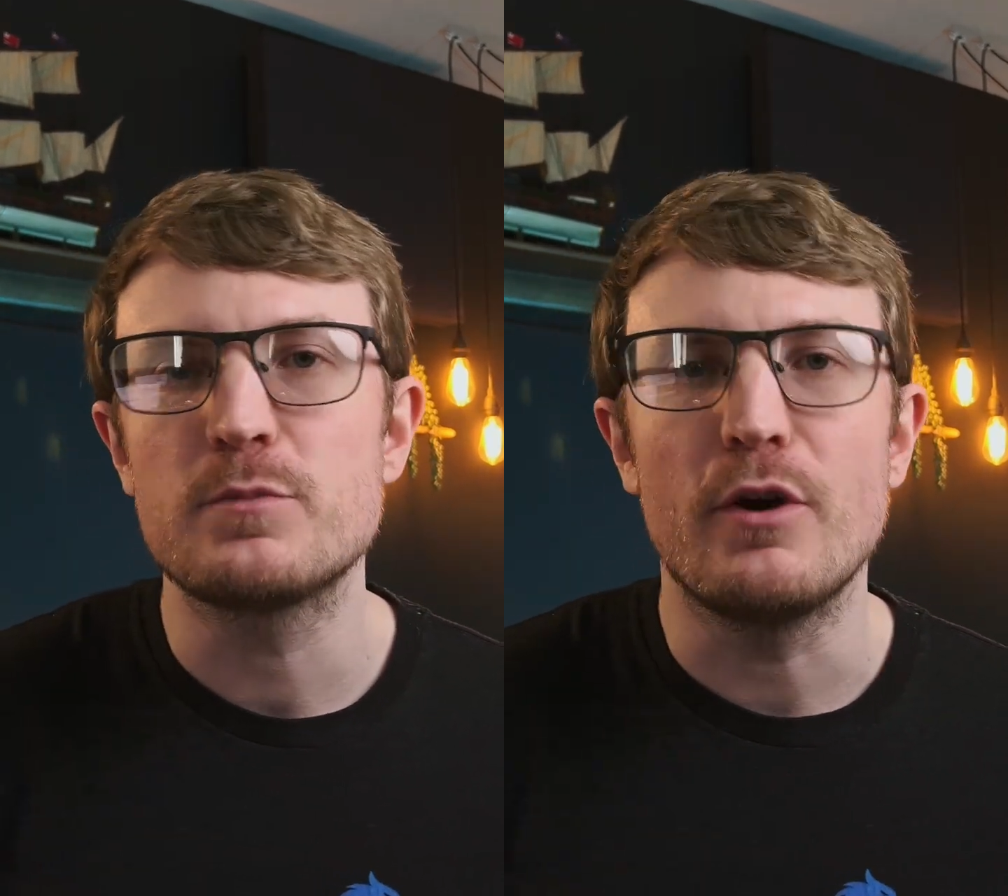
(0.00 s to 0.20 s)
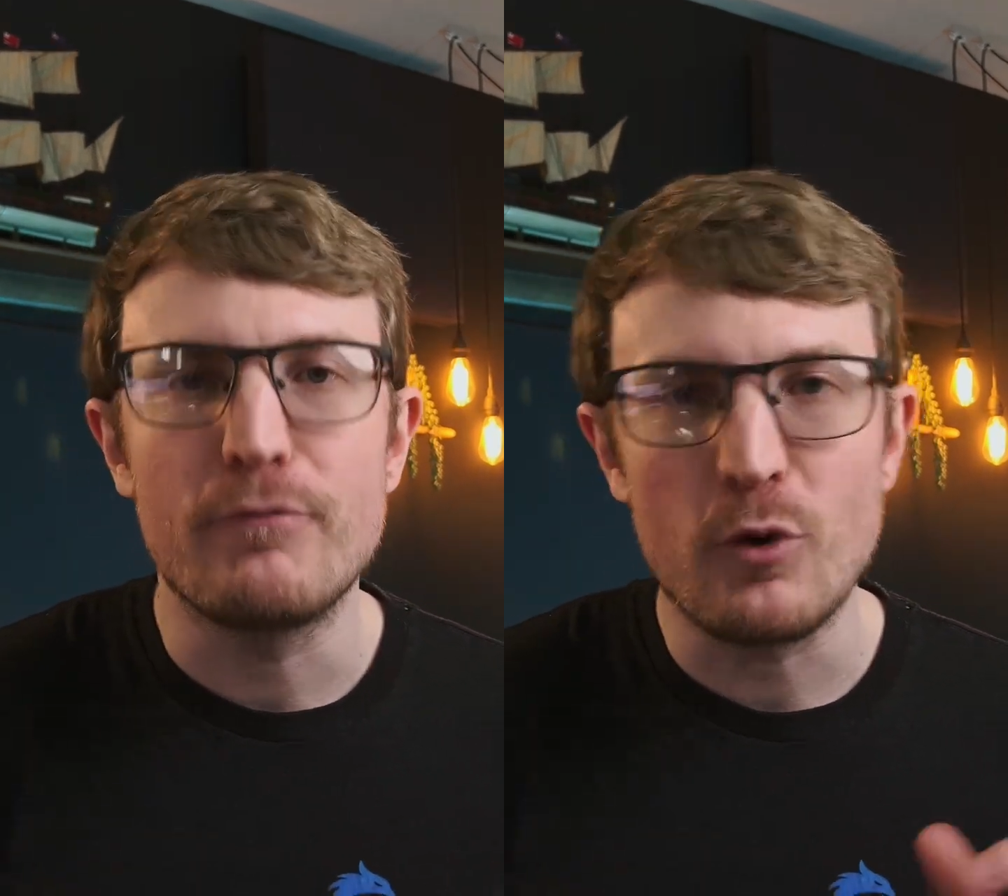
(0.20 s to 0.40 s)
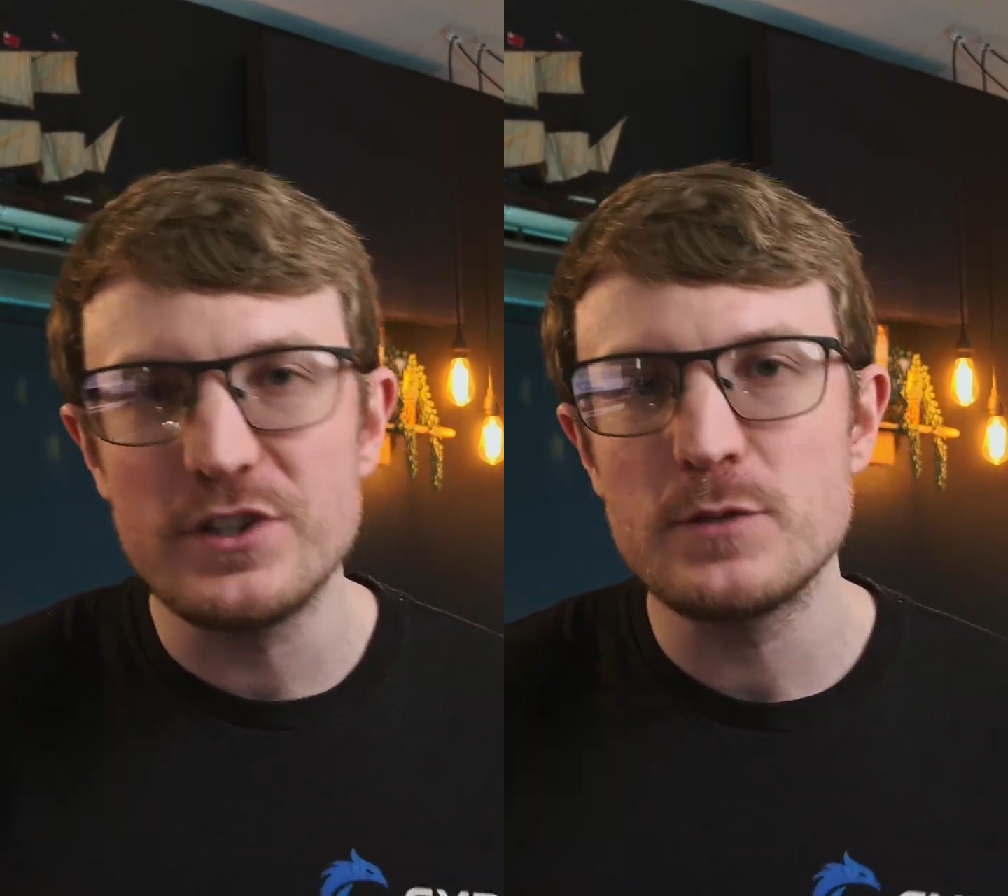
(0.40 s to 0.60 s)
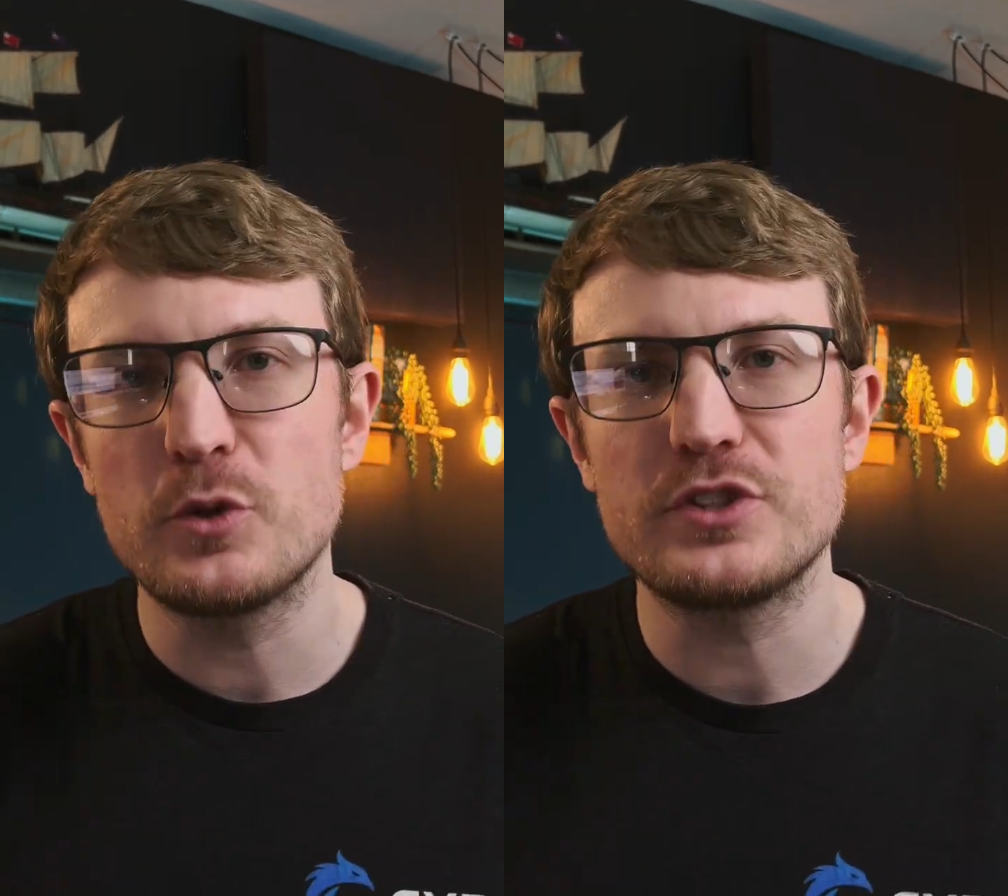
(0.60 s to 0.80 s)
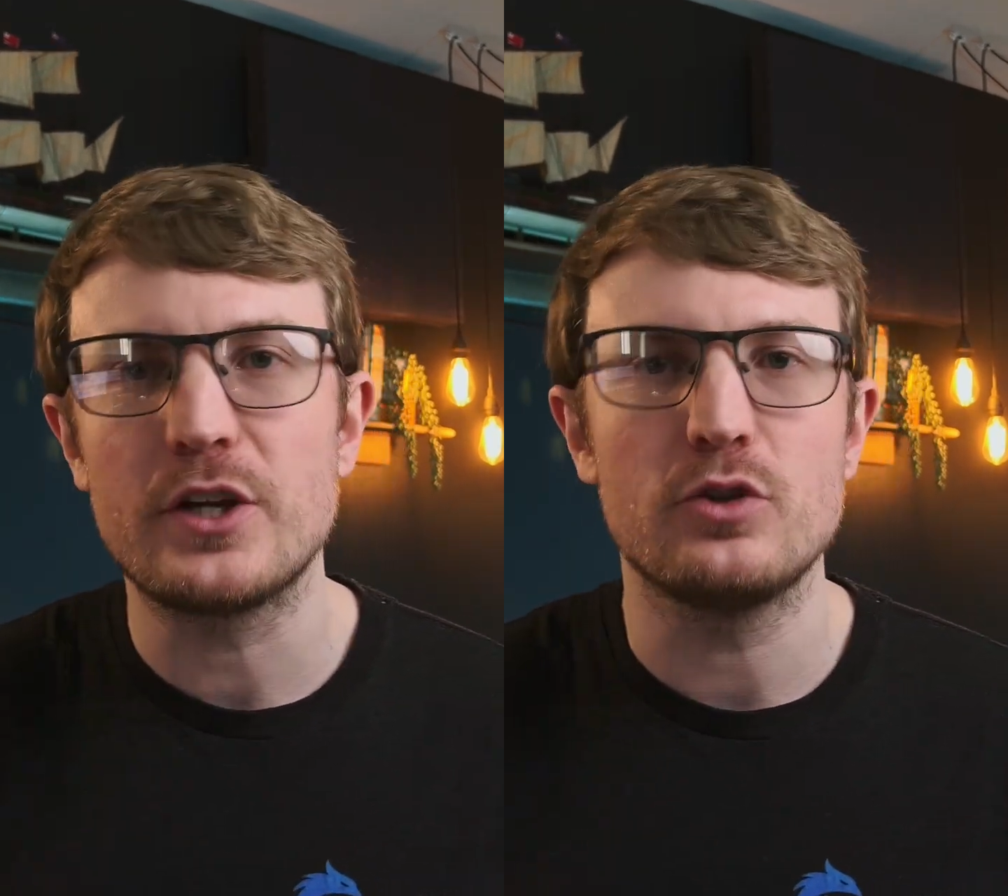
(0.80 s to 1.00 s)
but for this
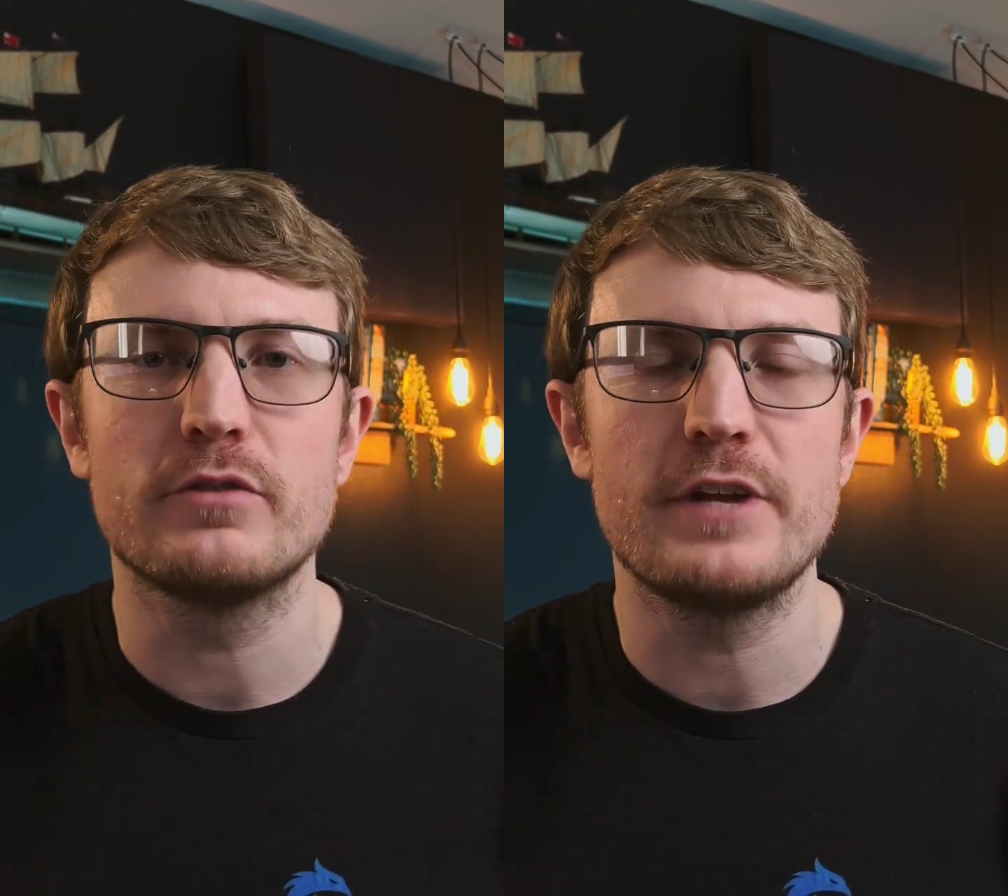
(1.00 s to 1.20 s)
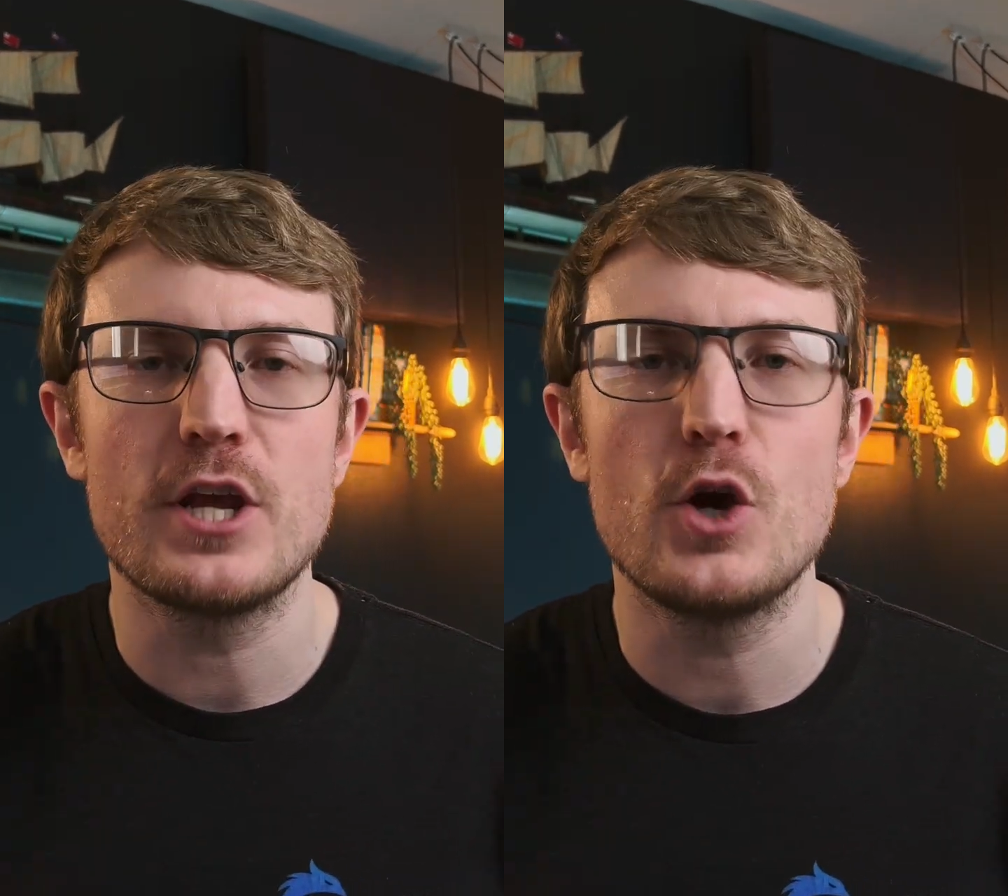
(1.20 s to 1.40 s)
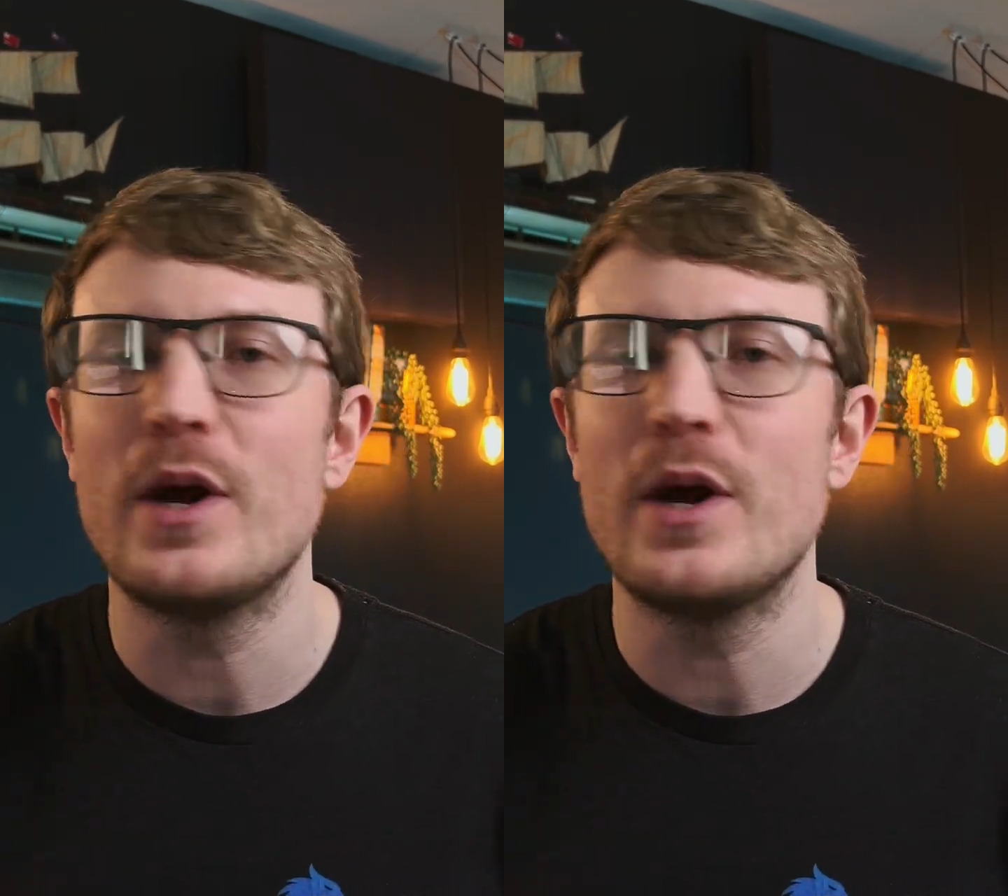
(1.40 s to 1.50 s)
particular video,